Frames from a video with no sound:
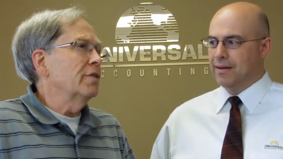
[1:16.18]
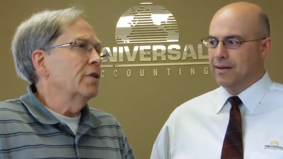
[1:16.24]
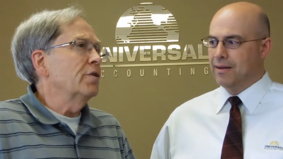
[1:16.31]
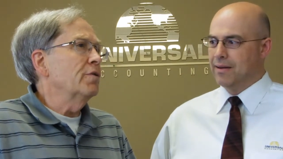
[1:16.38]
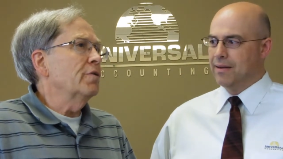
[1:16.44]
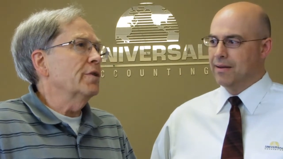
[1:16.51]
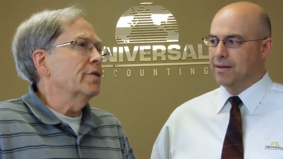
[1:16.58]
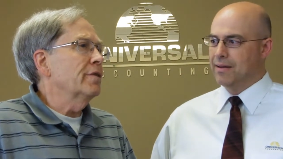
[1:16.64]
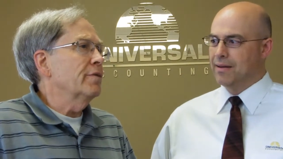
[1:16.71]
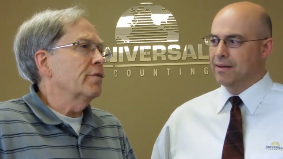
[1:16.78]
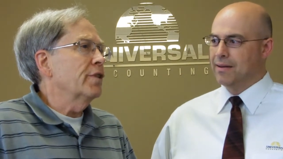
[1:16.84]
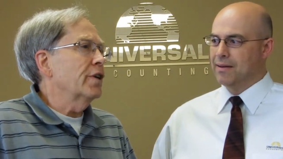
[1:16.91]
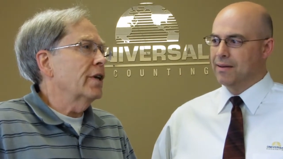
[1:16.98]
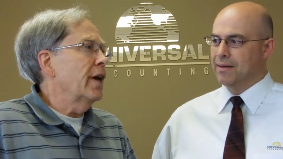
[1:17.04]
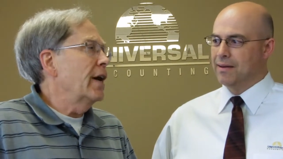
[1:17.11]
Speaker 1: you know,
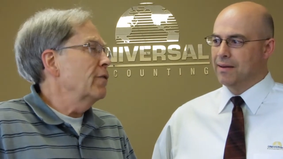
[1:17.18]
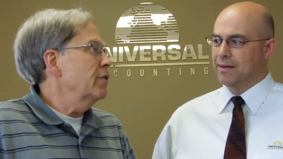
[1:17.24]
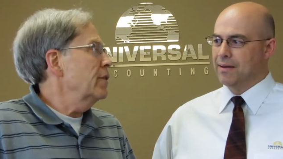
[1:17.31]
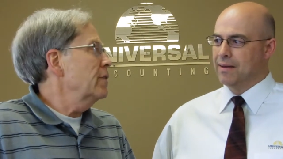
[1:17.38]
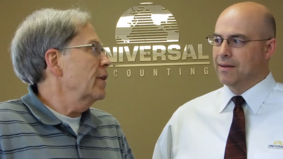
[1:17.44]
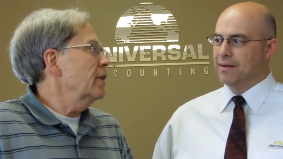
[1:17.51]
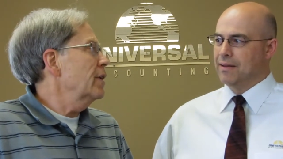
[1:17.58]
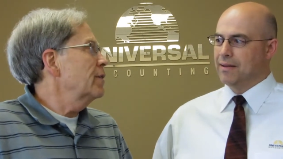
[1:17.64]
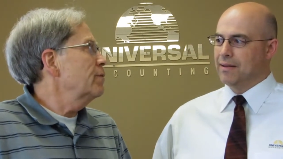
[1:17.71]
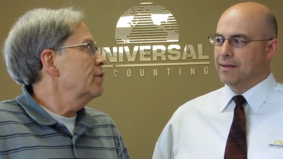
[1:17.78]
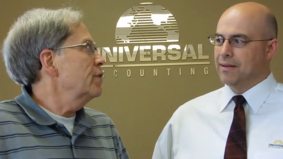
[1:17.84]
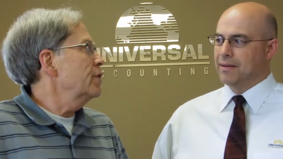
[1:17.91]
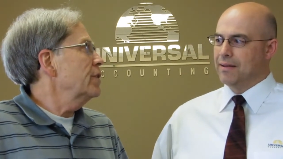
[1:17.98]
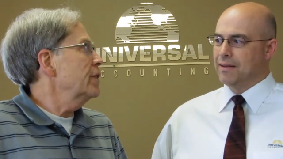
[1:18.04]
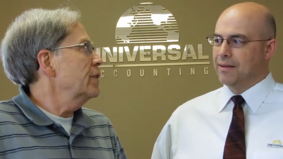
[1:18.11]
with accounting, like
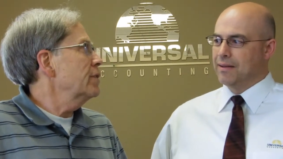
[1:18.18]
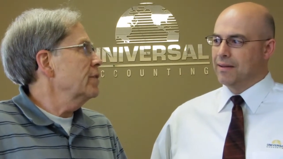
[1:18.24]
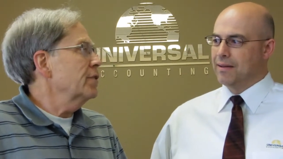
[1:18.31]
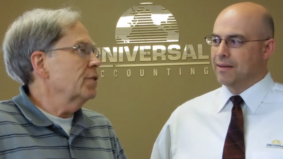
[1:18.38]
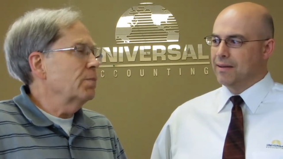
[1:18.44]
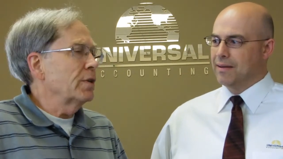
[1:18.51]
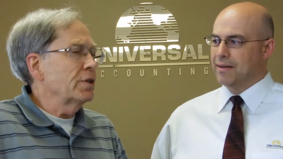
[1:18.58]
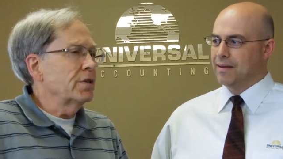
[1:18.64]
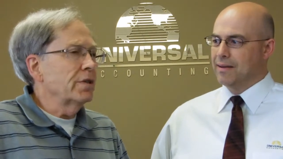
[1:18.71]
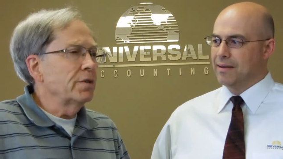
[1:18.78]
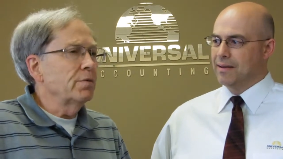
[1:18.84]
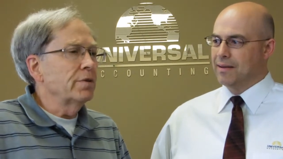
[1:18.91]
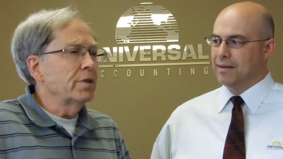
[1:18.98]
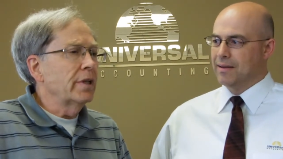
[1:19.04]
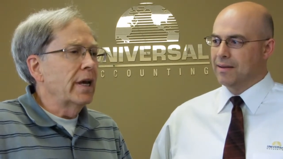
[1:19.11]
everything else, especially
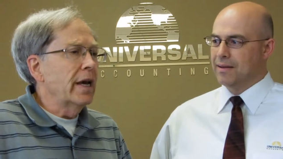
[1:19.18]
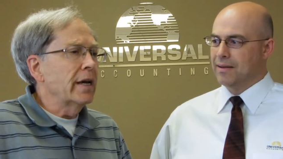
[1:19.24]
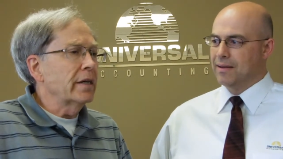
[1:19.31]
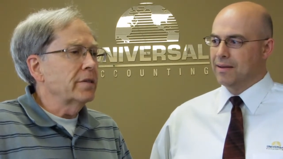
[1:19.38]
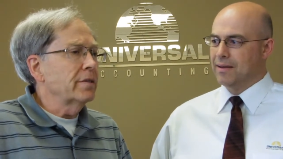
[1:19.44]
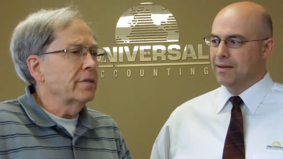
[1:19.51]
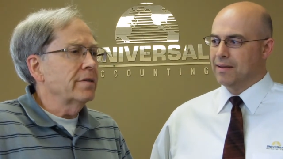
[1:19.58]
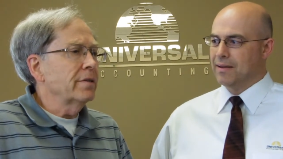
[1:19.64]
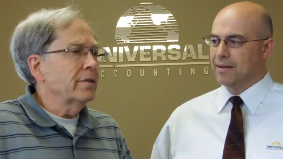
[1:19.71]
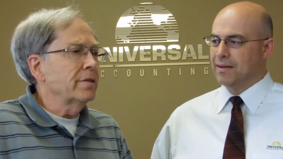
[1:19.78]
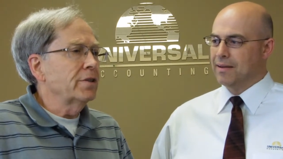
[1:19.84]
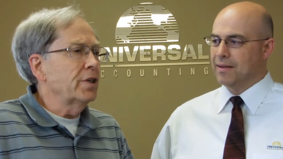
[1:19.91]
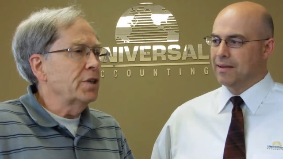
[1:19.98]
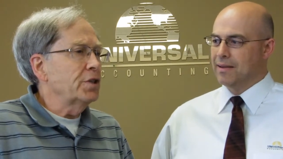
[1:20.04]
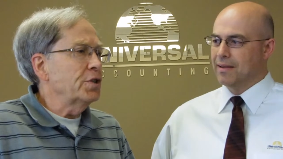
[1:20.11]
with tax, it
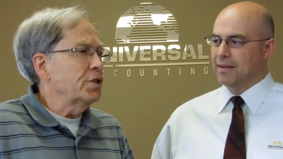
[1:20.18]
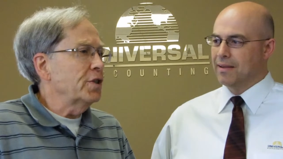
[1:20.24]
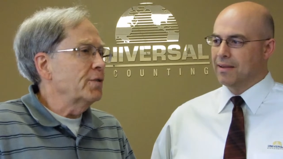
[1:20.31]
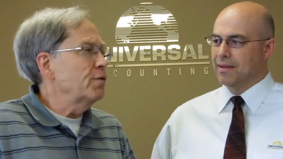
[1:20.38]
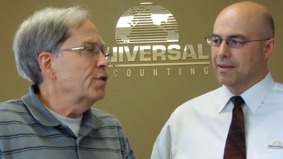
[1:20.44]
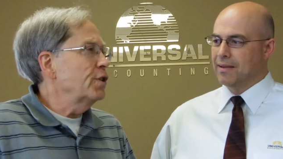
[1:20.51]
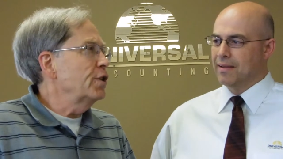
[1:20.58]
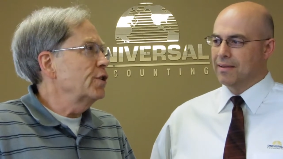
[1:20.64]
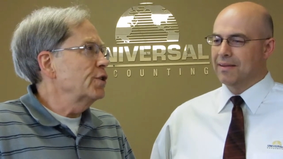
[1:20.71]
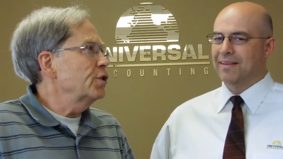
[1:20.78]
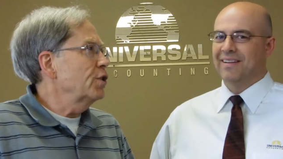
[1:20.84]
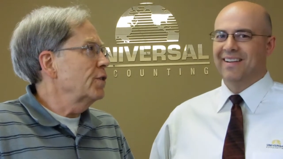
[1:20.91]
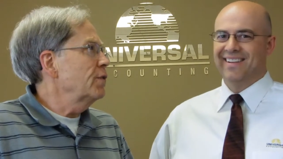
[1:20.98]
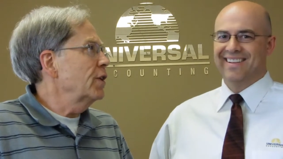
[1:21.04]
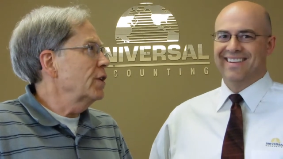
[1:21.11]
changes every year.
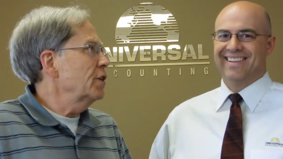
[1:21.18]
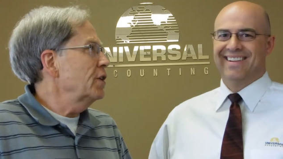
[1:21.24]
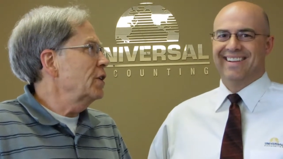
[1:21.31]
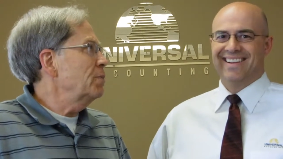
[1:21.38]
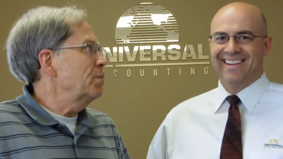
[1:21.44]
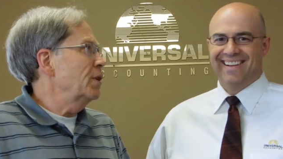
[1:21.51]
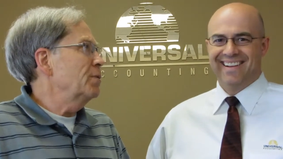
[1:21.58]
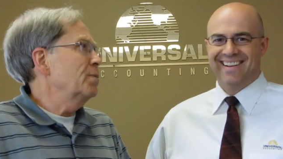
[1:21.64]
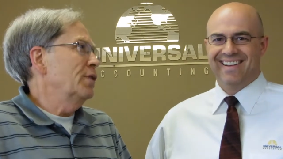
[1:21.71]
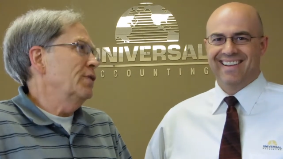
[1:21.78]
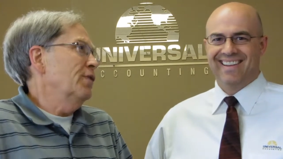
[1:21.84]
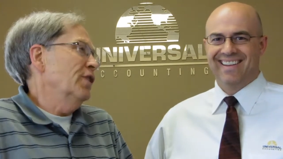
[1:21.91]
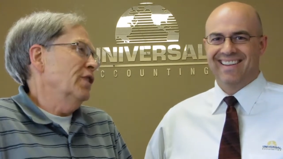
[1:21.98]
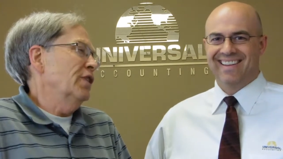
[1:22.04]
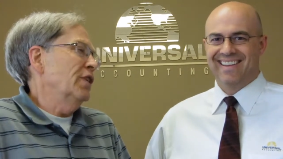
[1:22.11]
So you've got to keep up, and
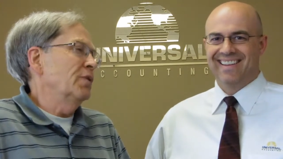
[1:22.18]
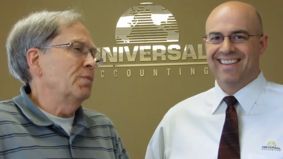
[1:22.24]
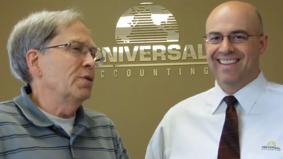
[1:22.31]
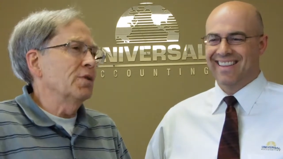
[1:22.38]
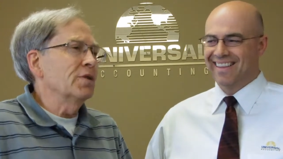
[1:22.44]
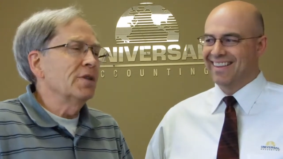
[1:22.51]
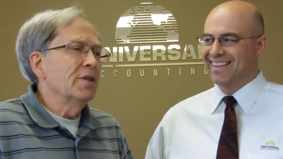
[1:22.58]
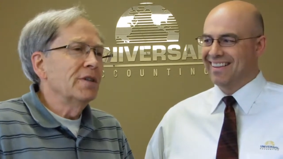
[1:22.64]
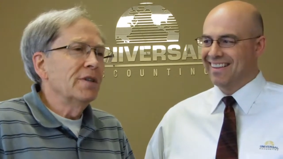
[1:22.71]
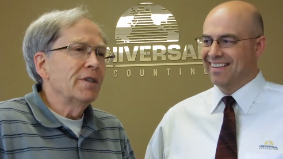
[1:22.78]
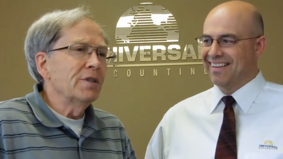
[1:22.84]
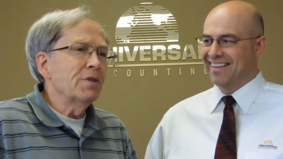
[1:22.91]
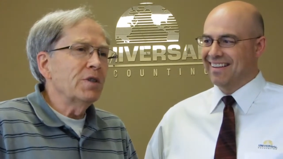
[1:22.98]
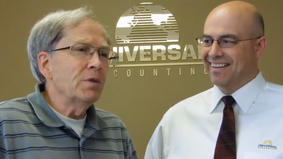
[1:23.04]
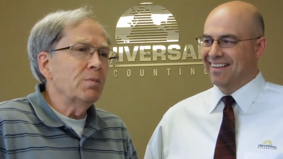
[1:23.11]
you've got to keep your
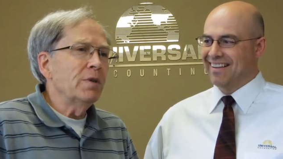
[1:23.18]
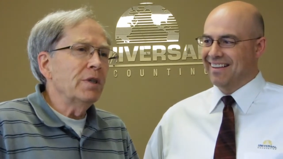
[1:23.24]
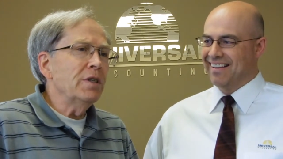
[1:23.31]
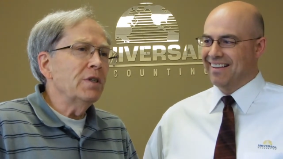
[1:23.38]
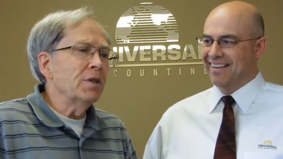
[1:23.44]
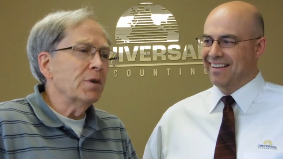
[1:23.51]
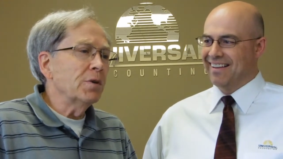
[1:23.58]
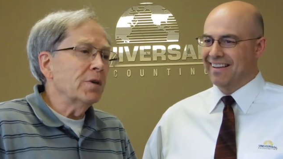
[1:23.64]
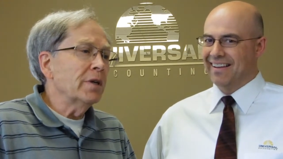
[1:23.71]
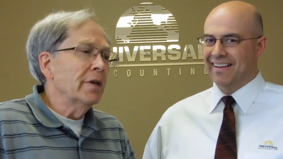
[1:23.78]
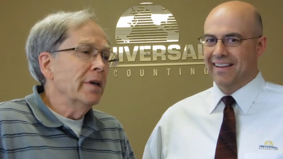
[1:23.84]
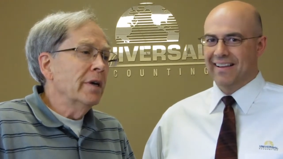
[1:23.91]
CPEs going.